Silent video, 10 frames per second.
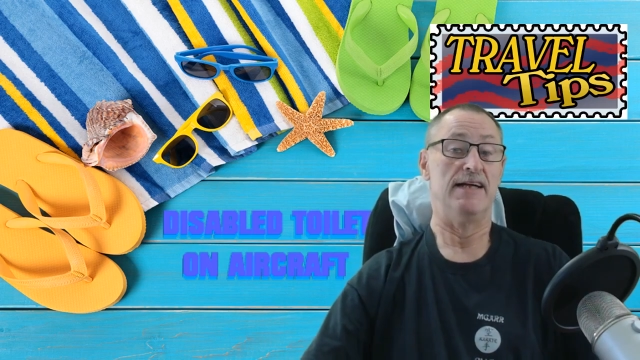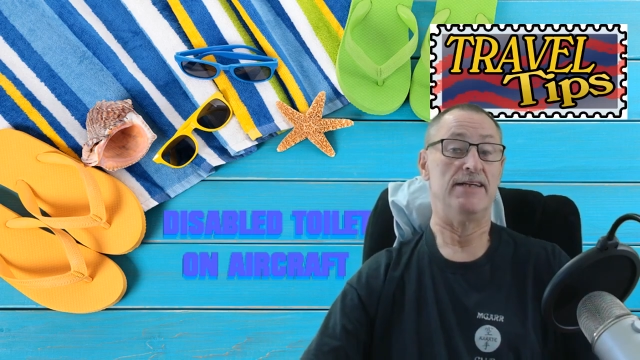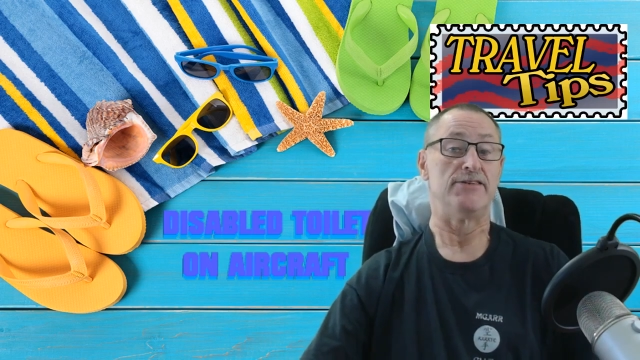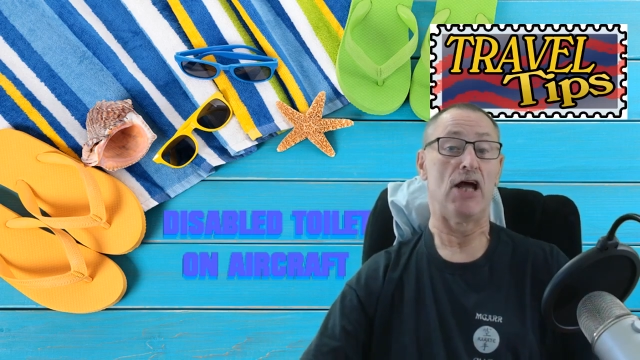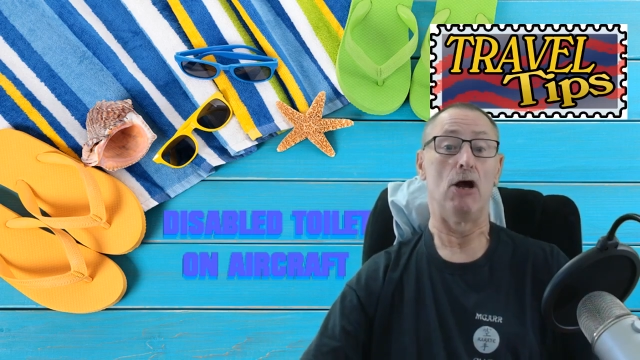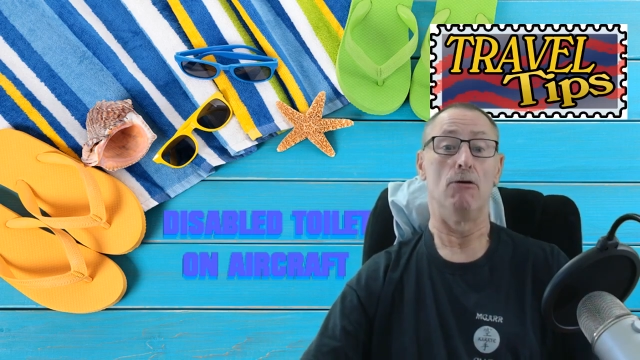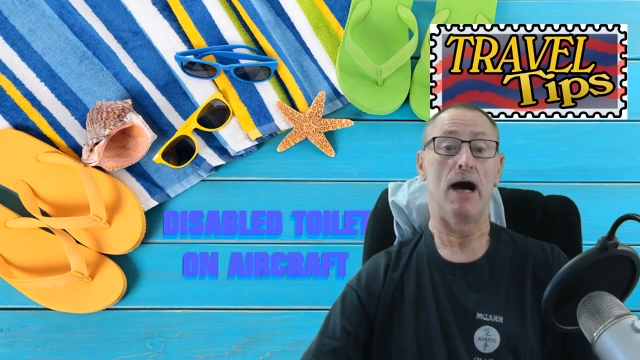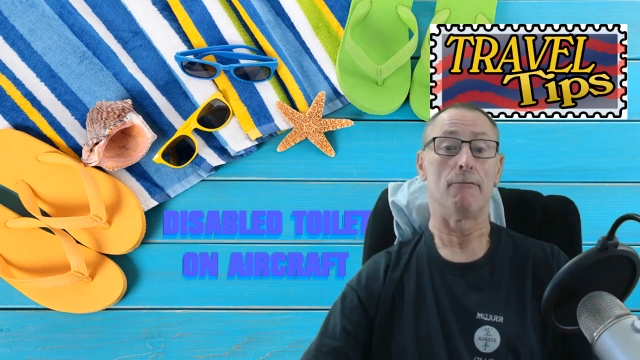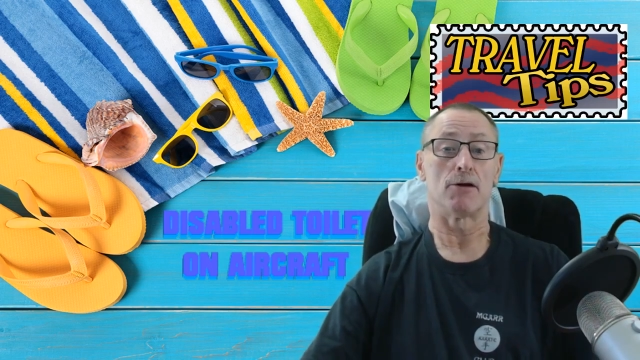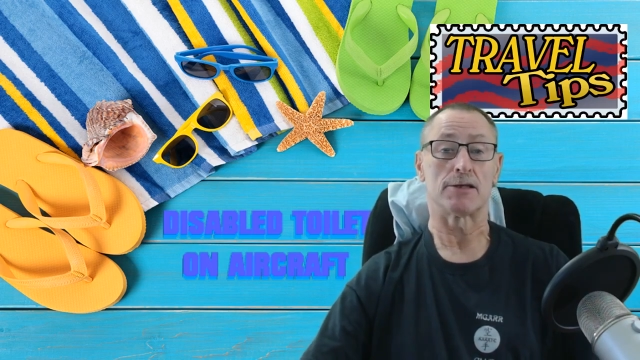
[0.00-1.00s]
So
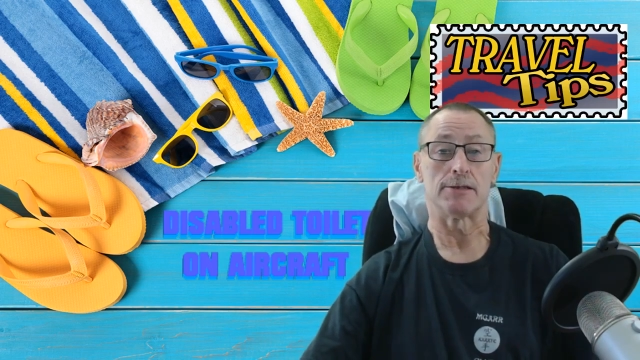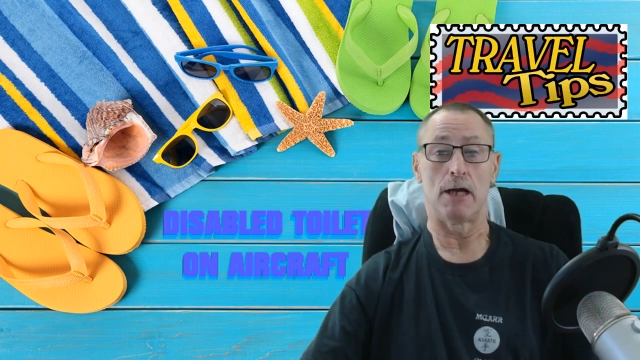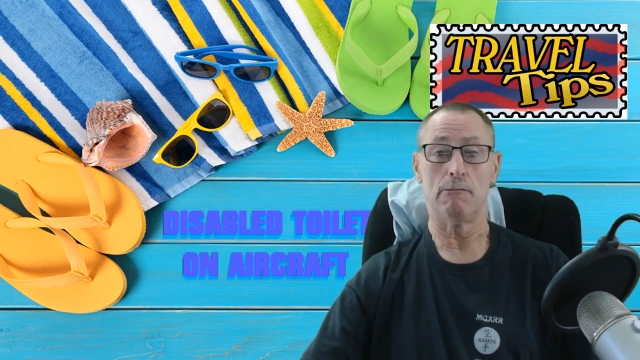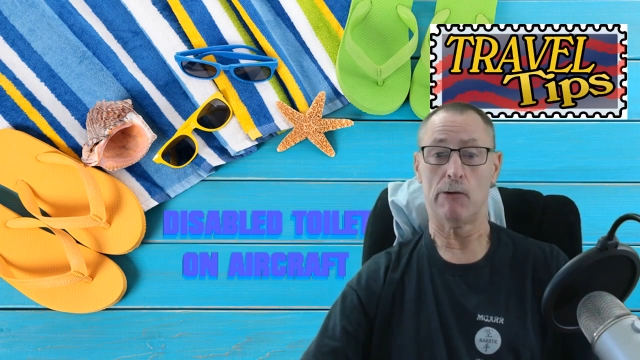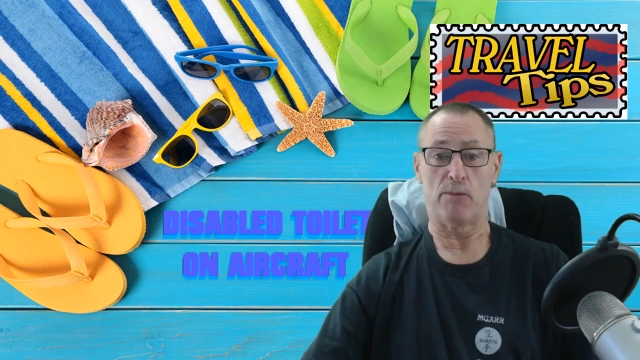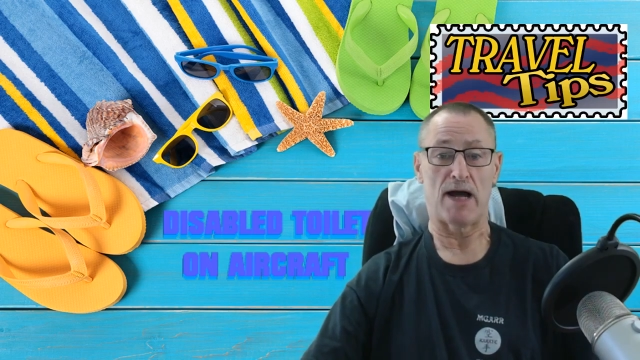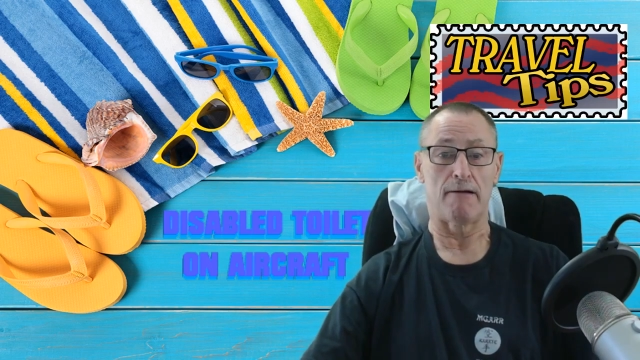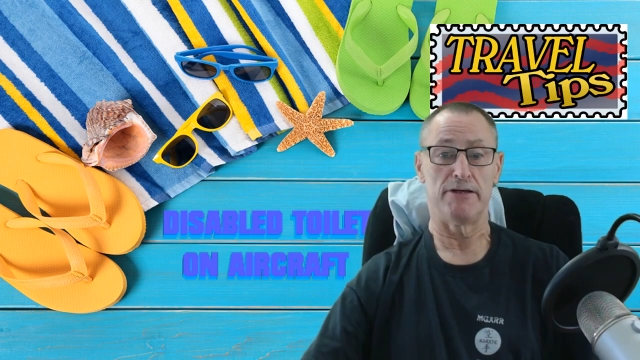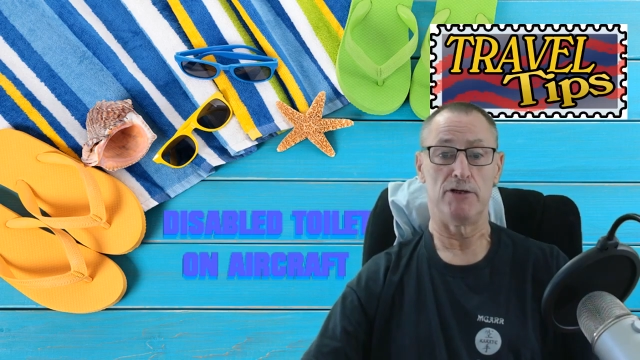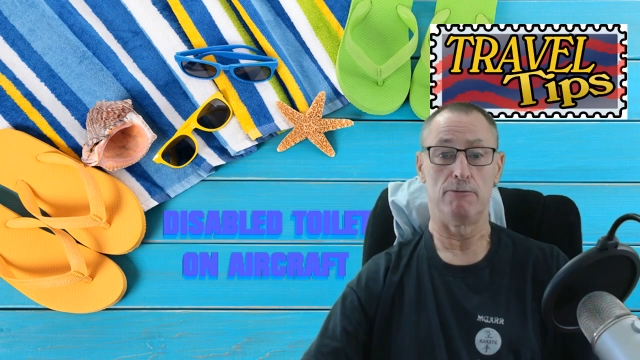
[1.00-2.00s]
I wanted to know
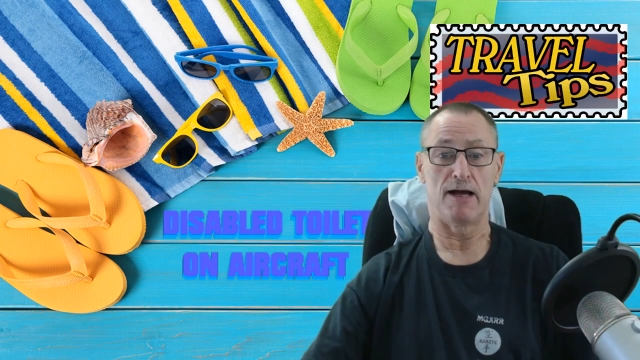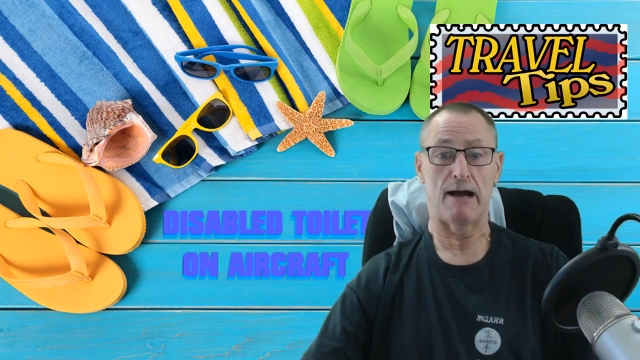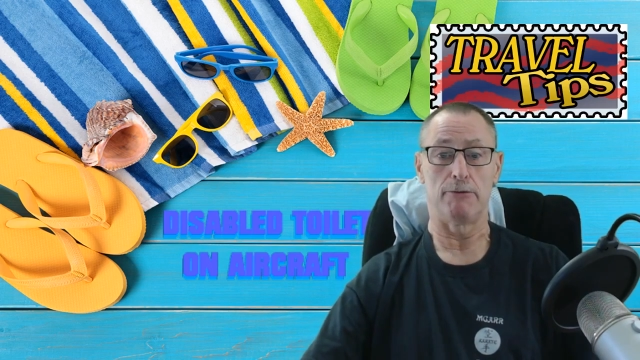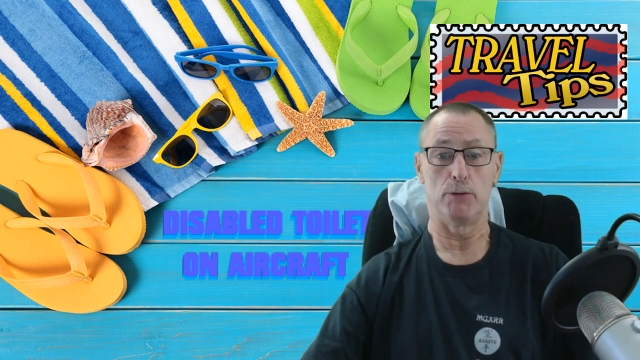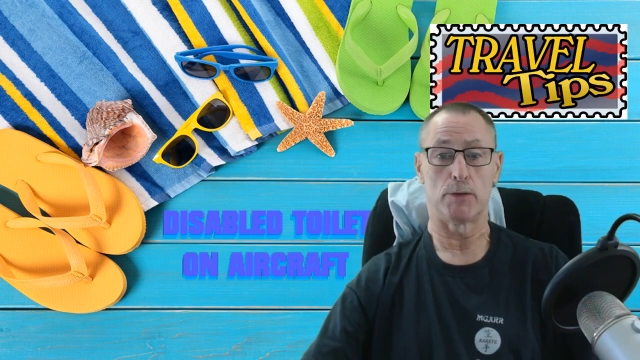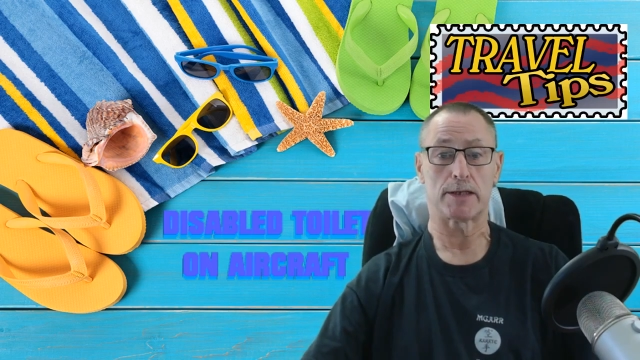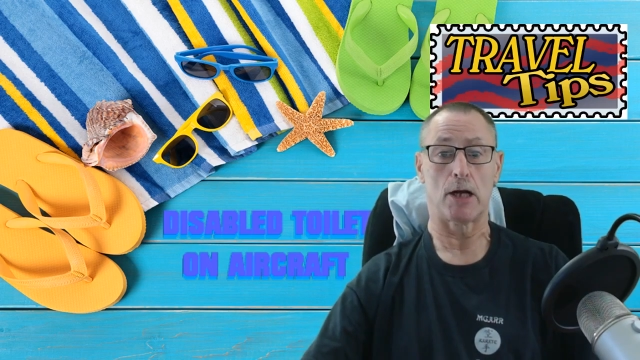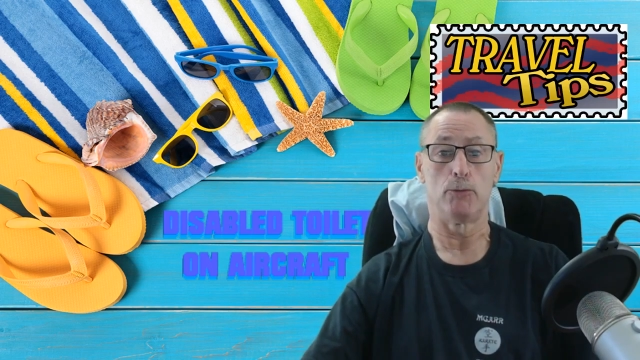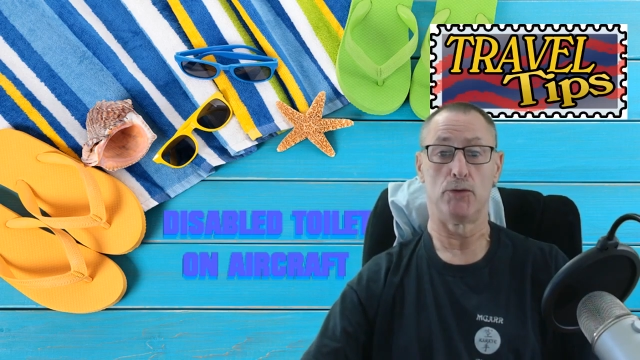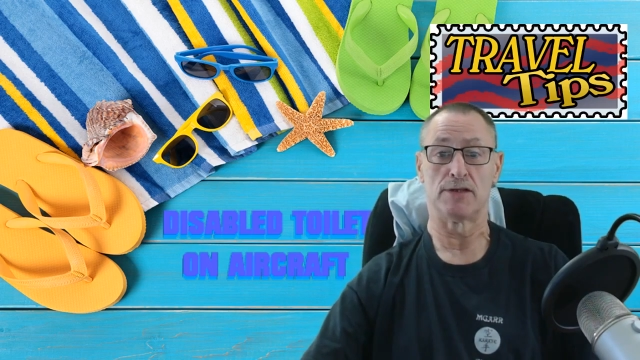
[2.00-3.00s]
how you
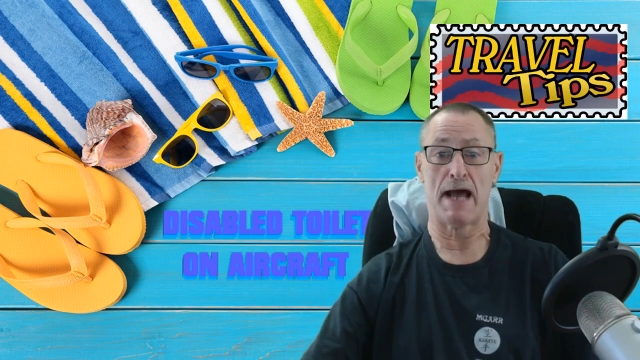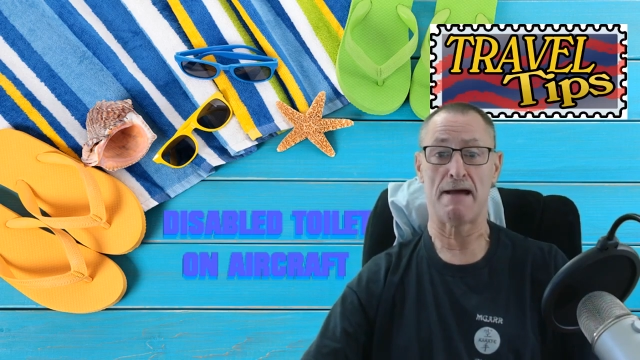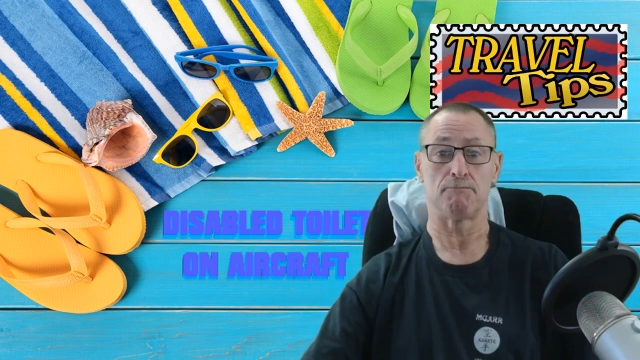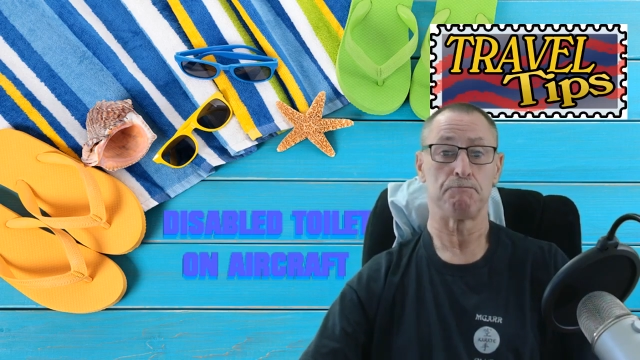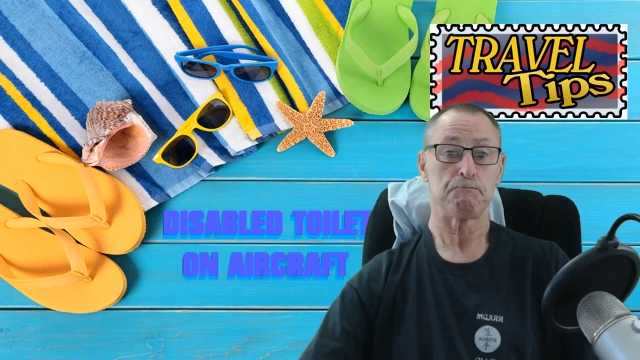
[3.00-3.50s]
cope with that.